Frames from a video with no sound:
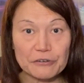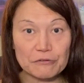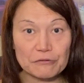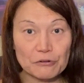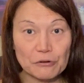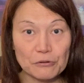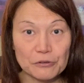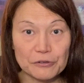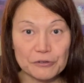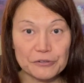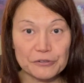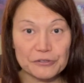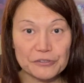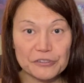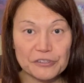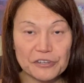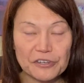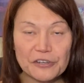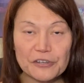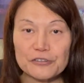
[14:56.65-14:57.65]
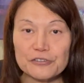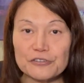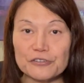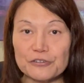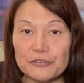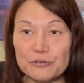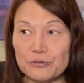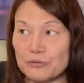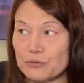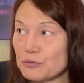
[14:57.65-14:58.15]
rollers
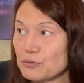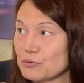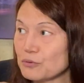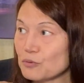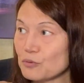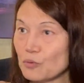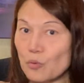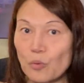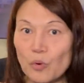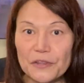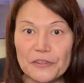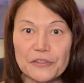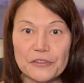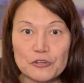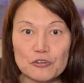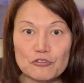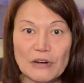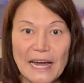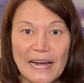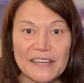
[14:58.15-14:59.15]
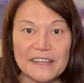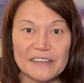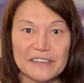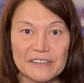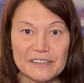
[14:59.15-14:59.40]
to what the track